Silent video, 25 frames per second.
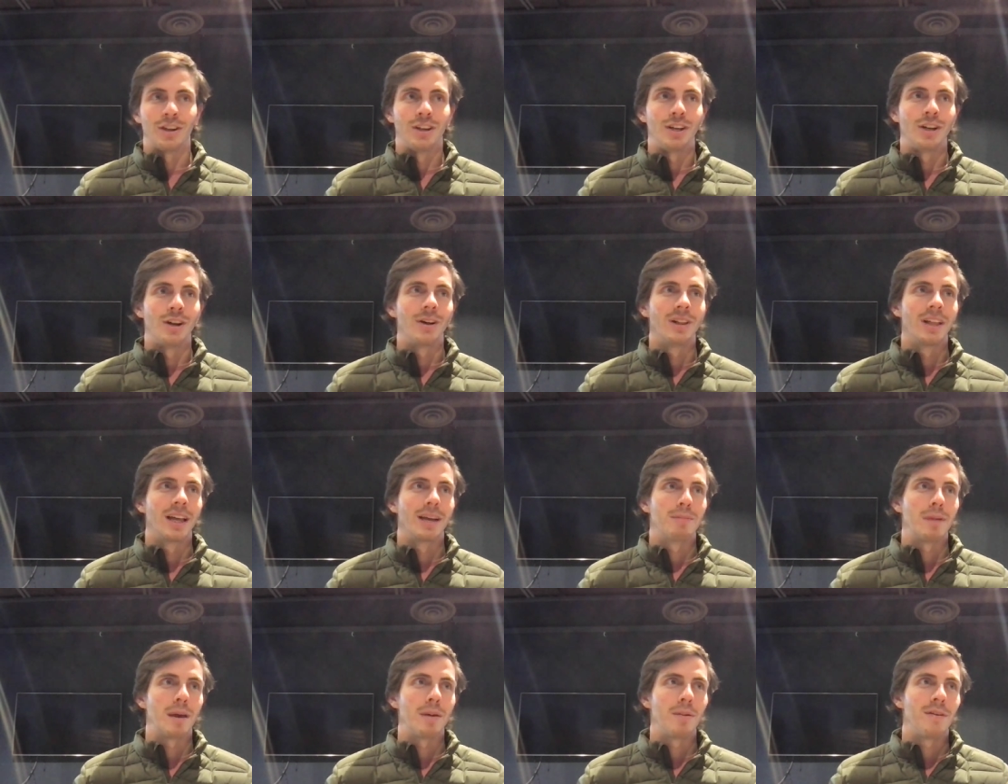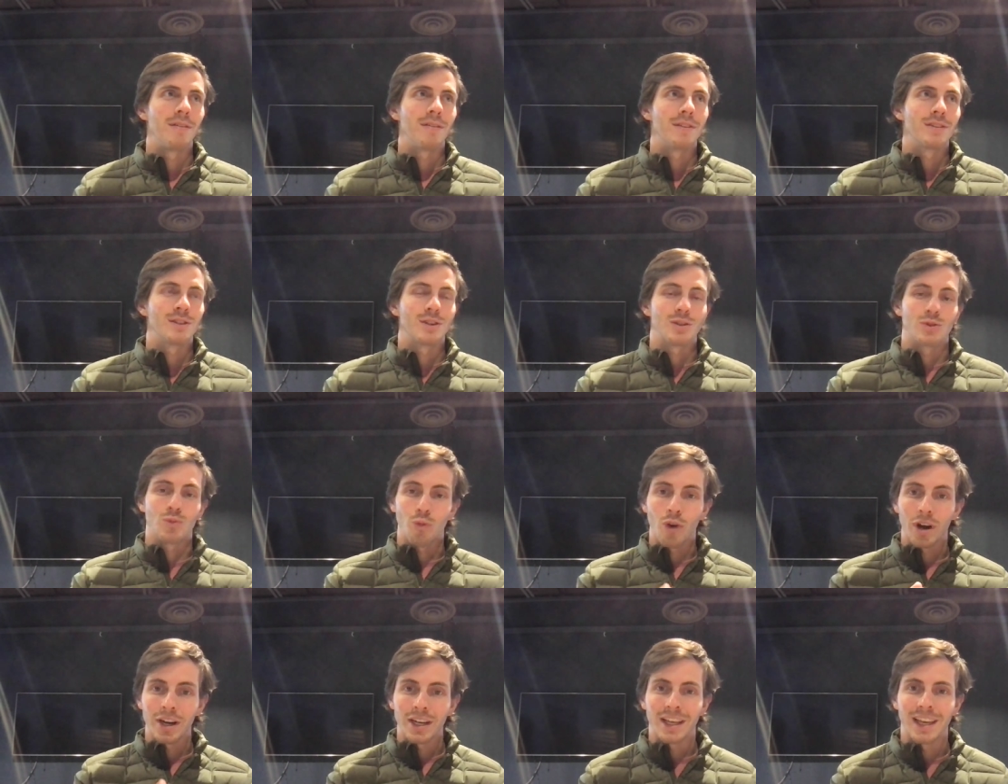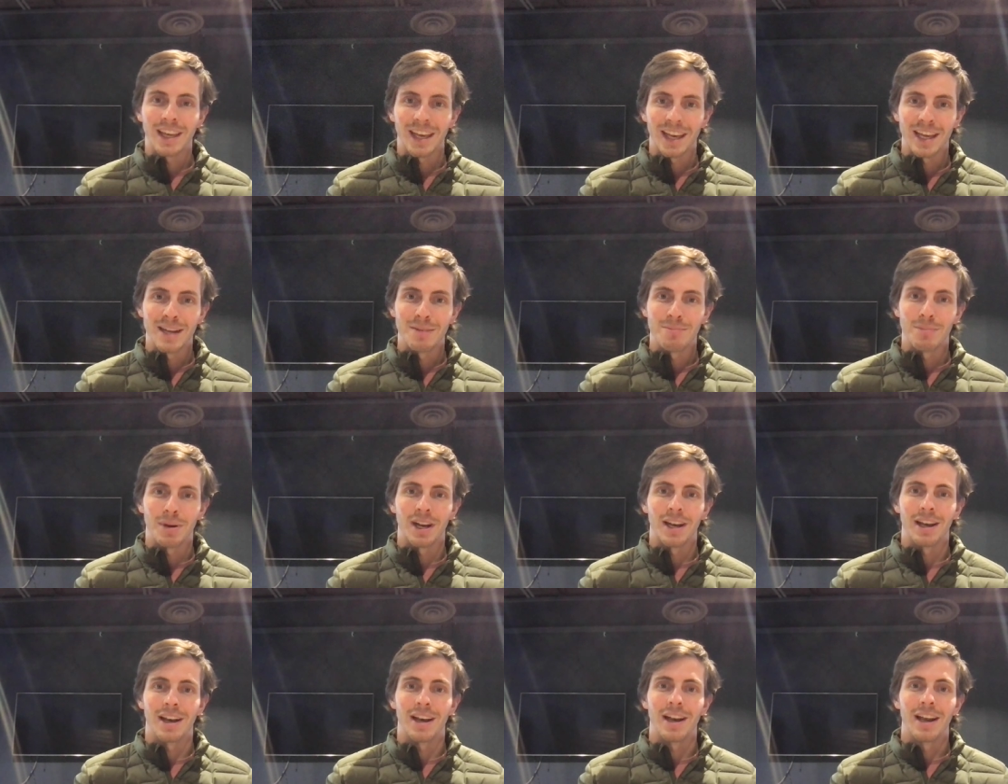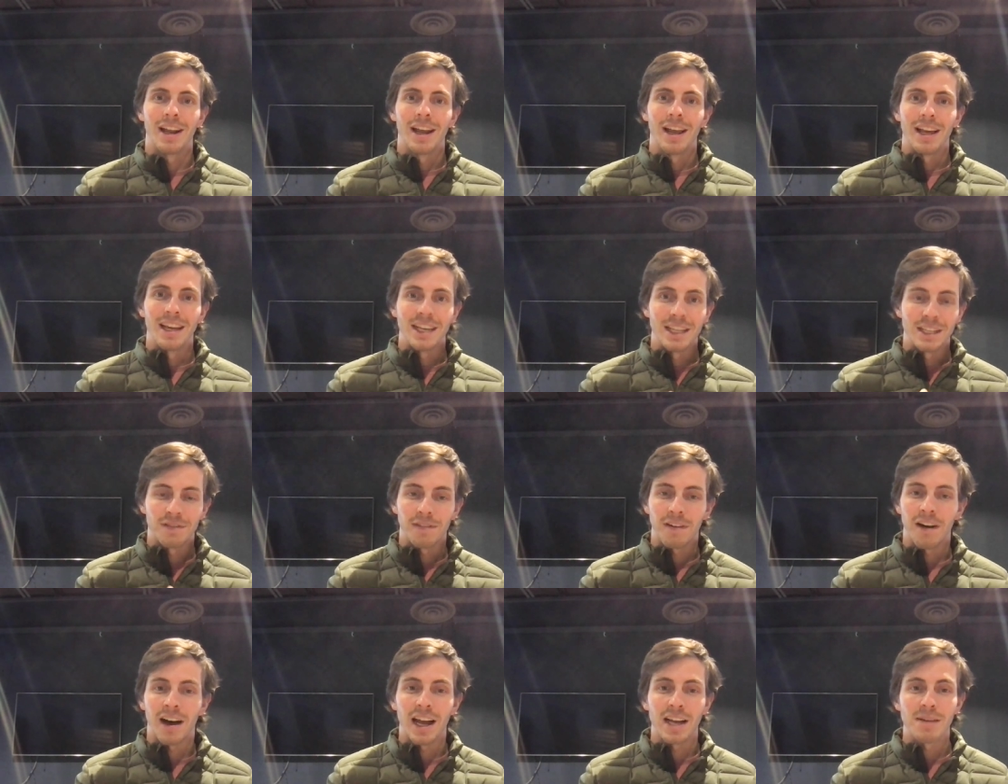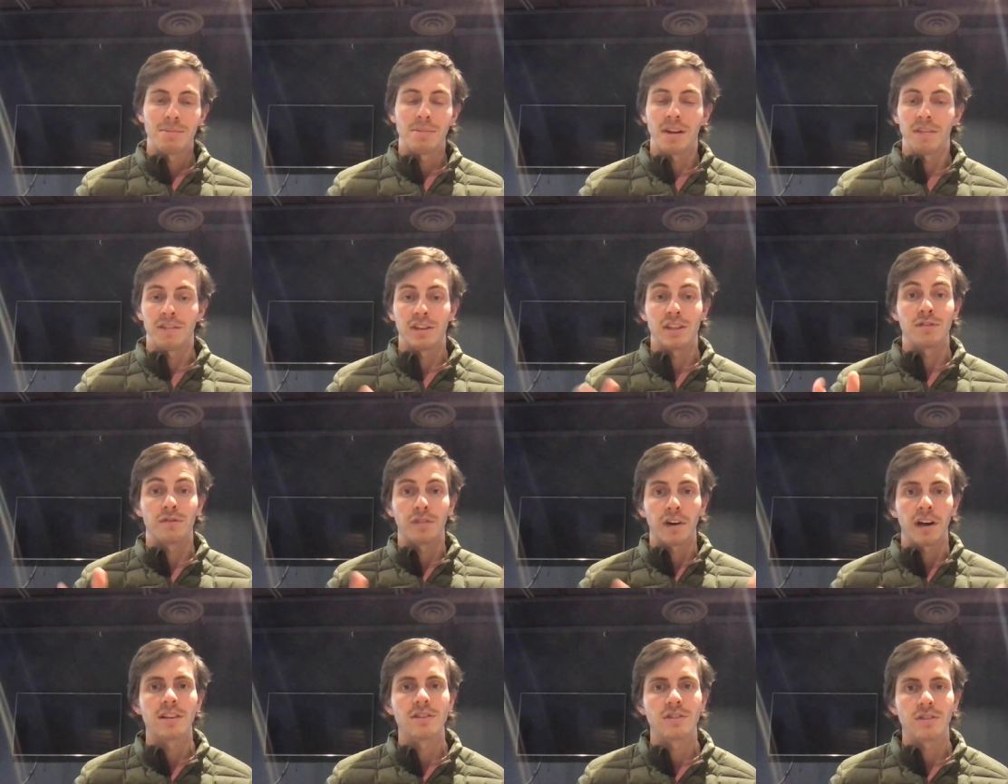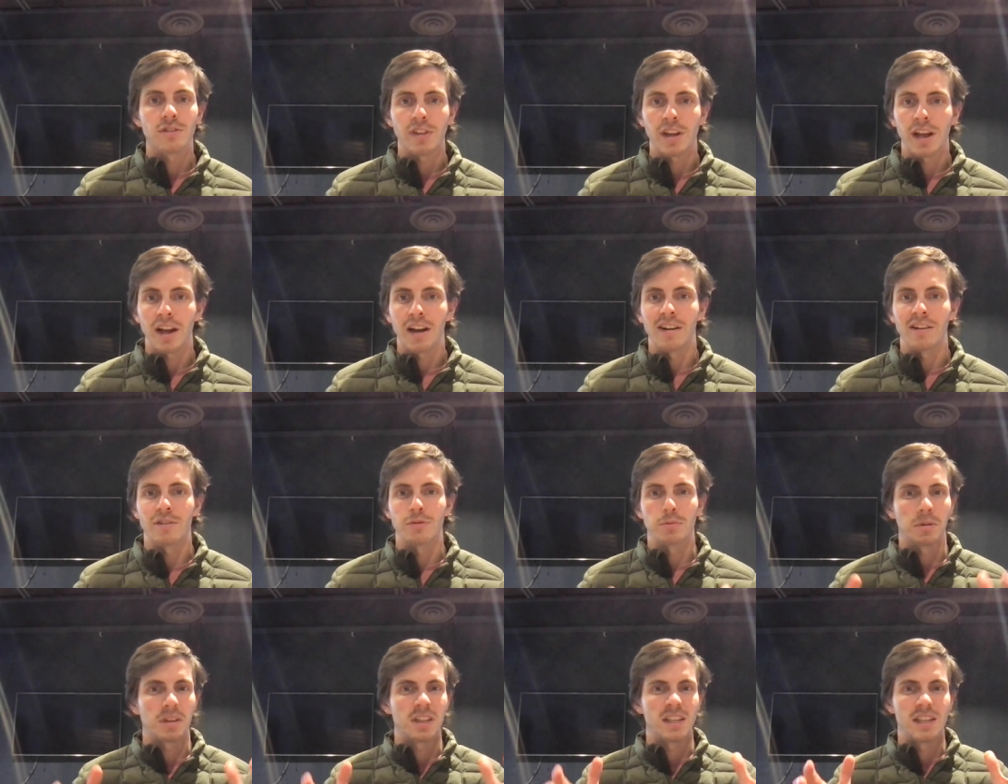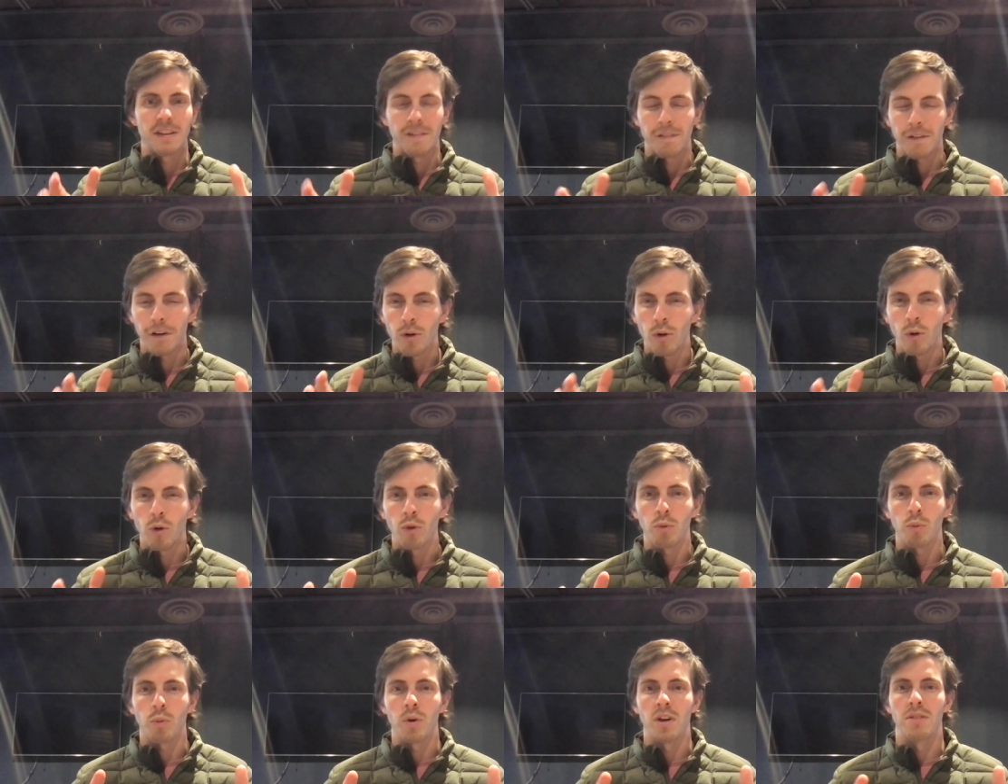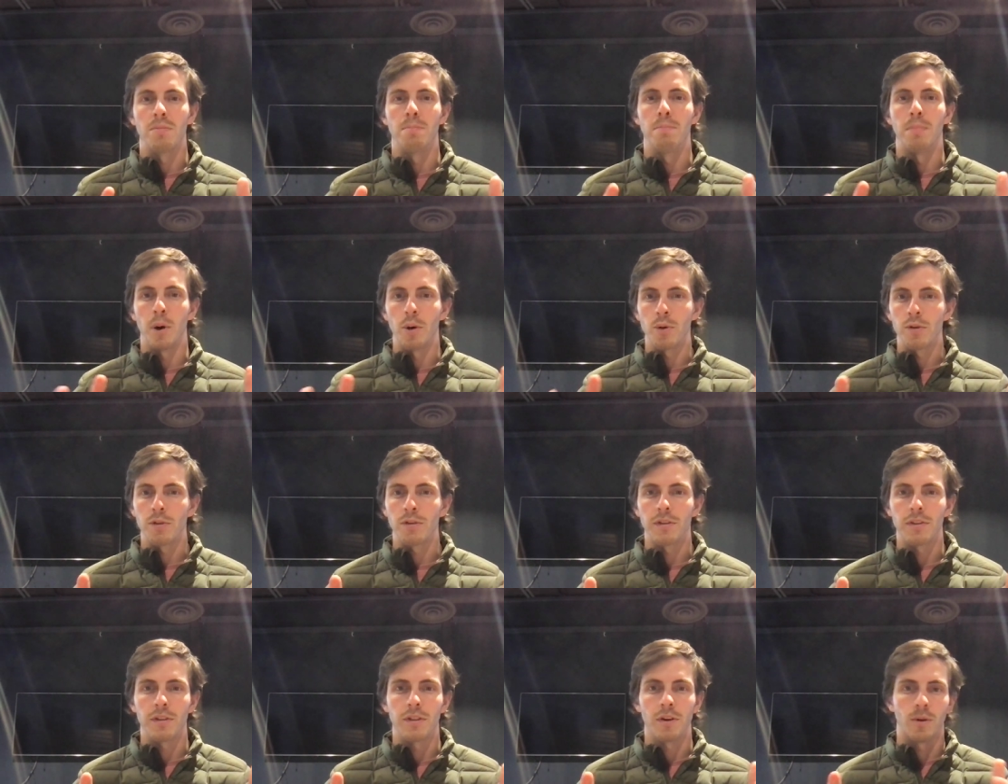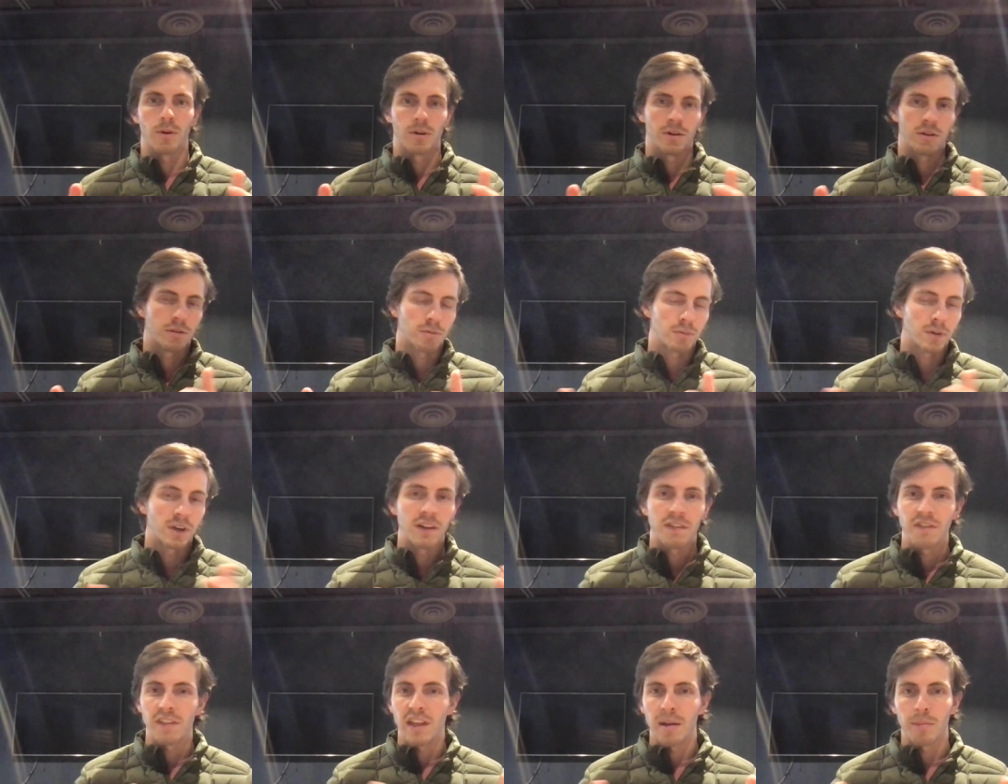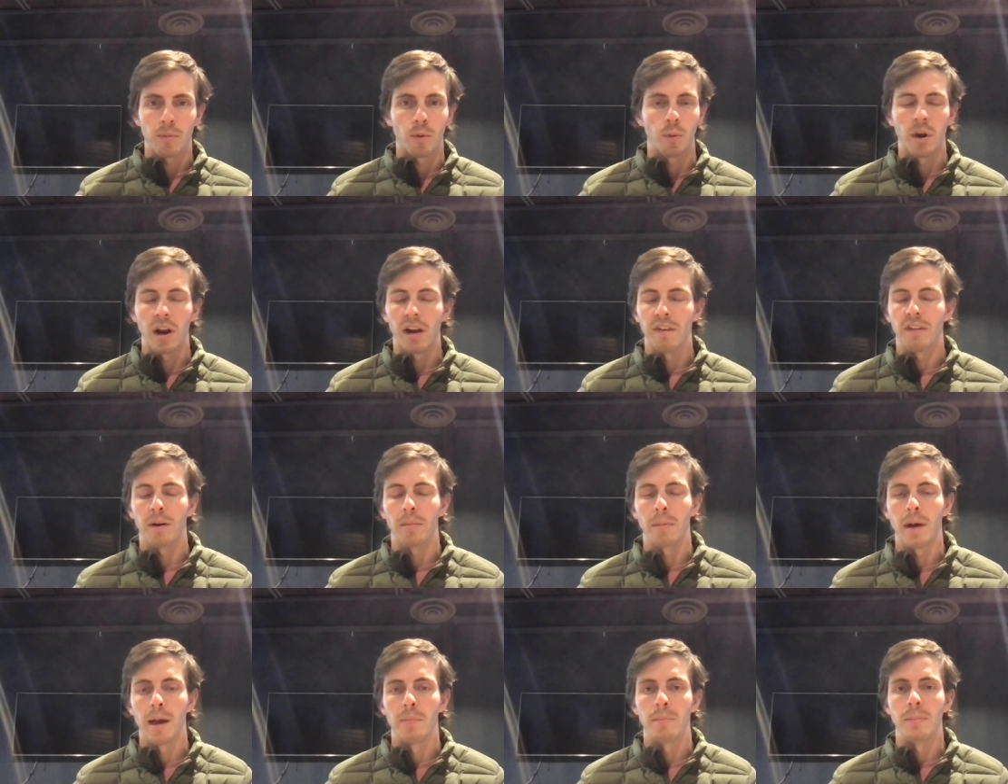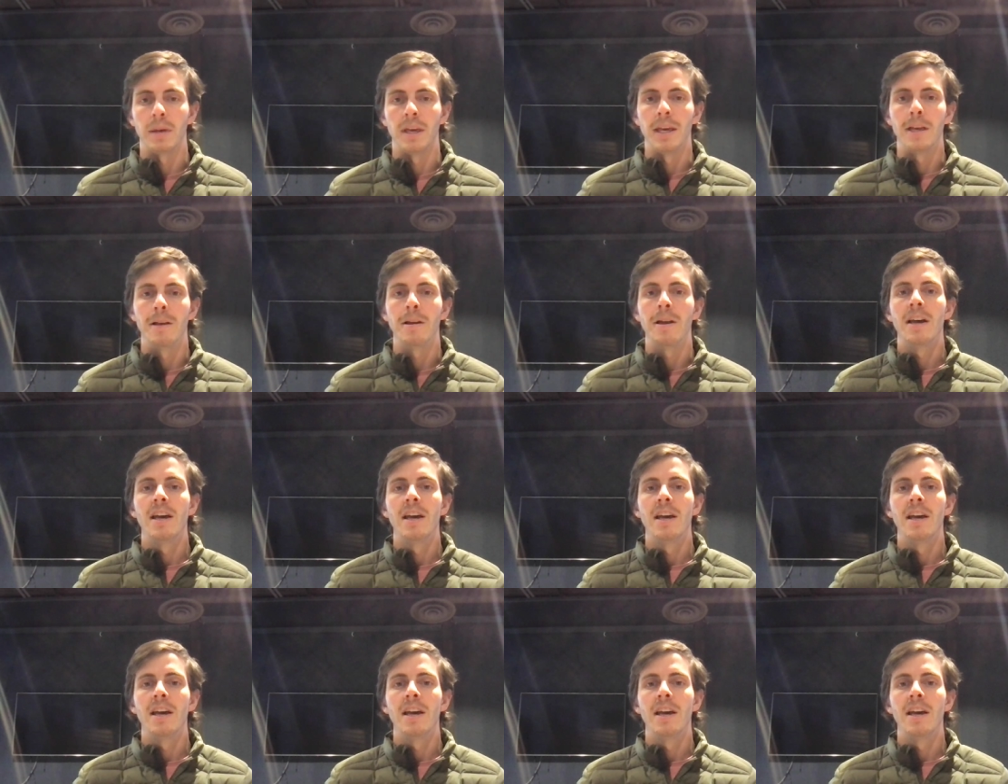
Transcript: You know, like maybe if it's just one kid, but he's fine. But if his friends are there, it's really difficult with both or three of them or whatever it might be.